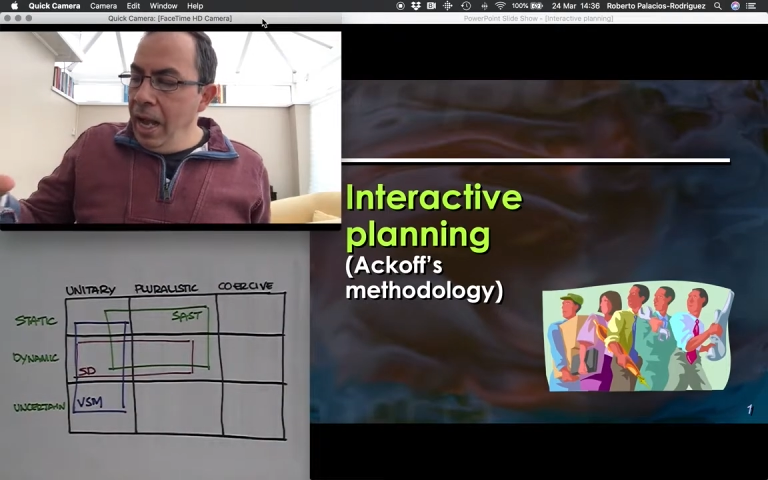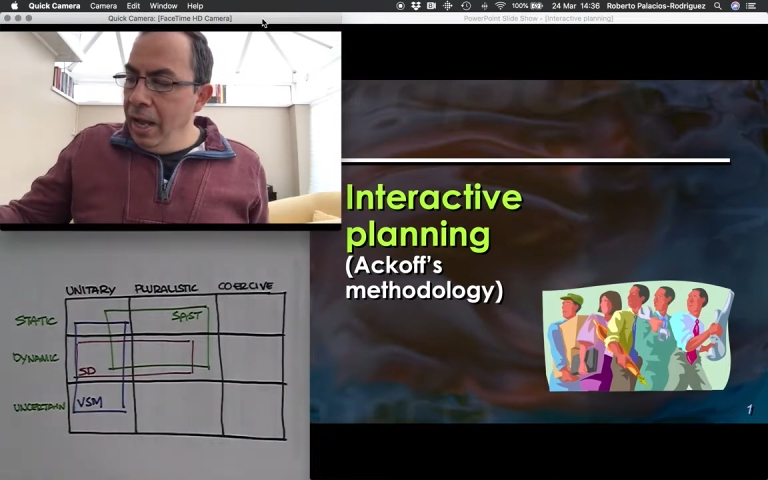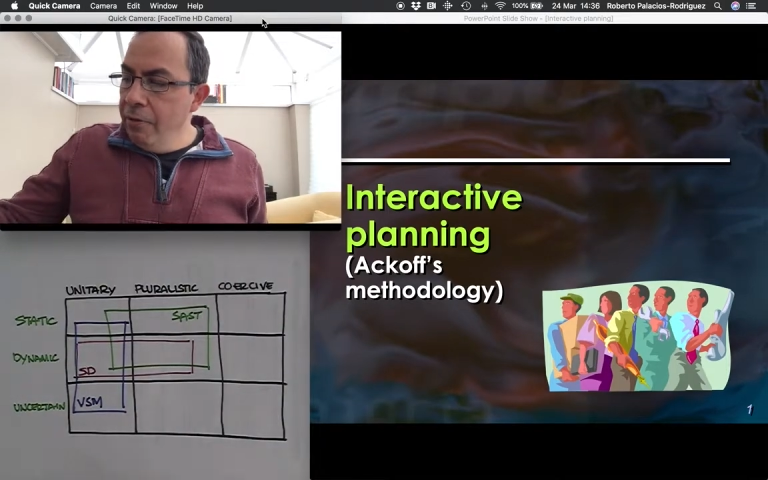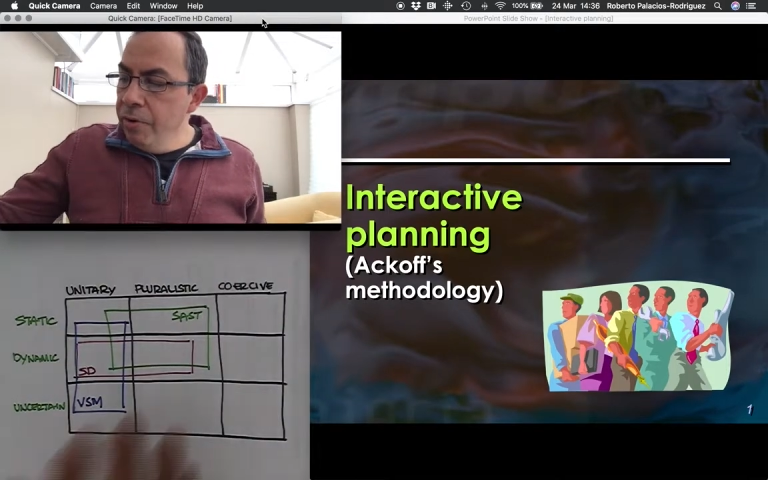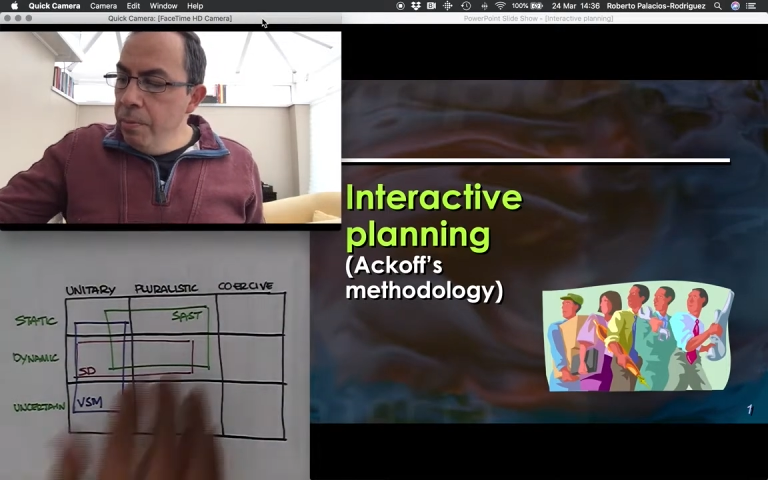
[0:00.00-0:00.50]

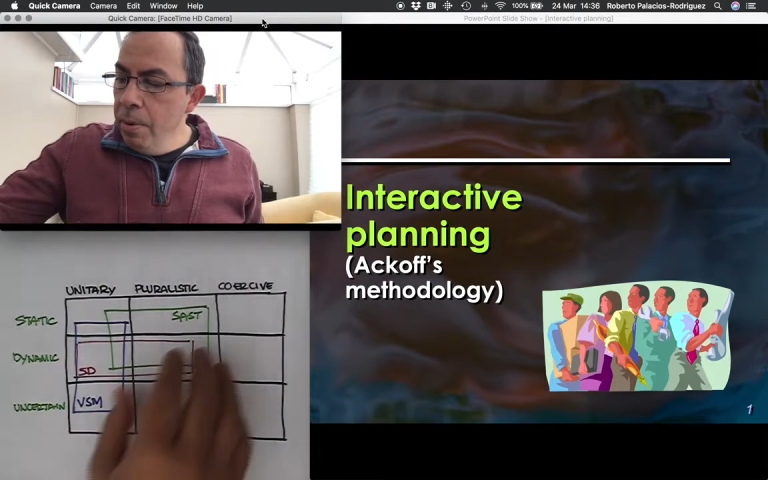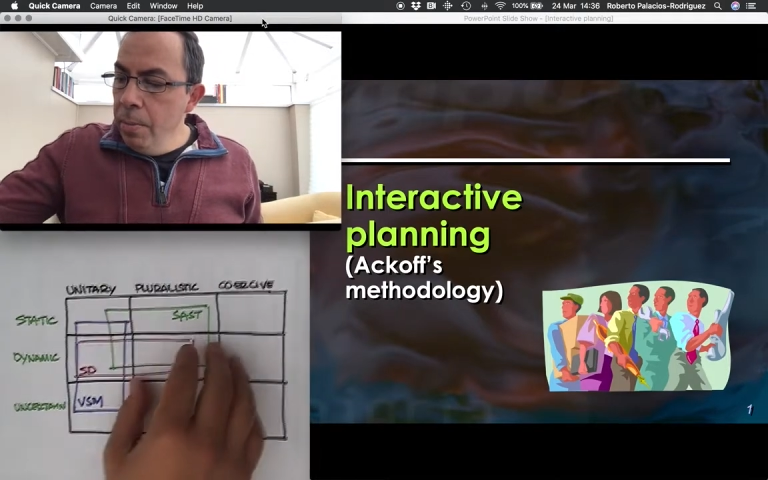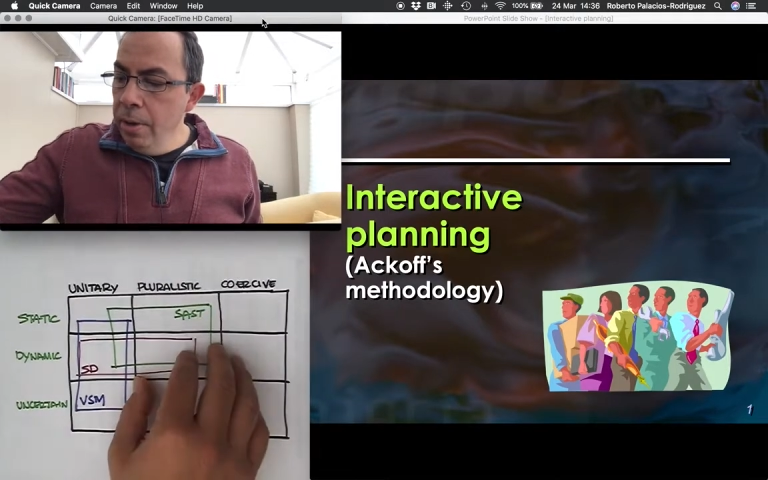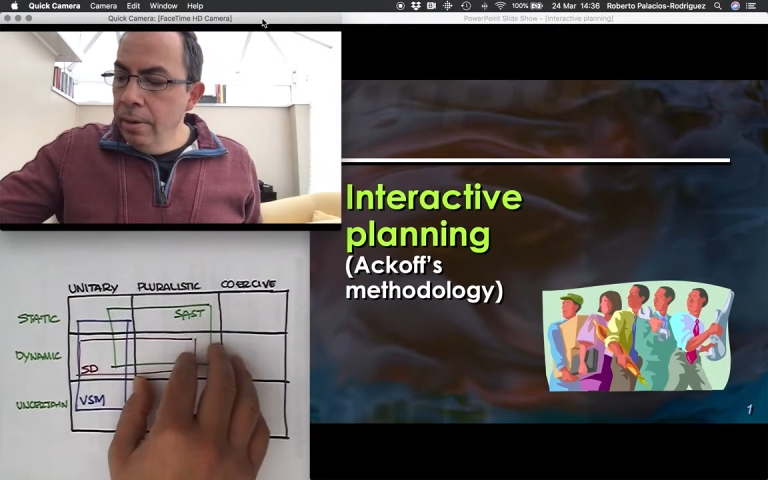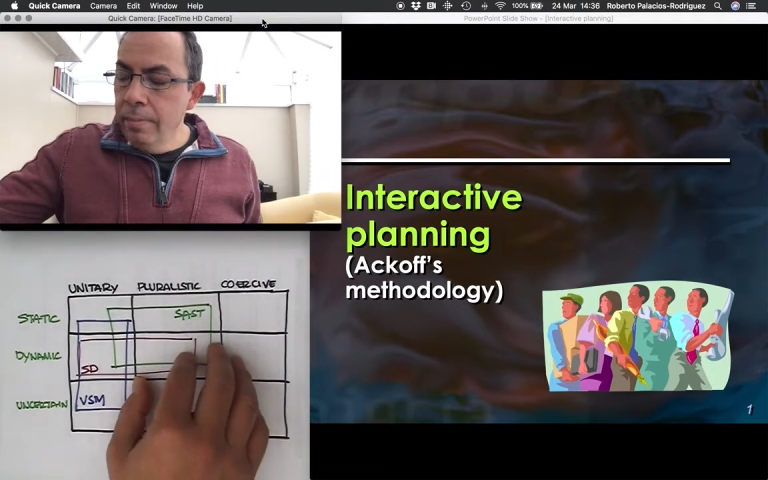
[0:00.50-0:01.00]
remember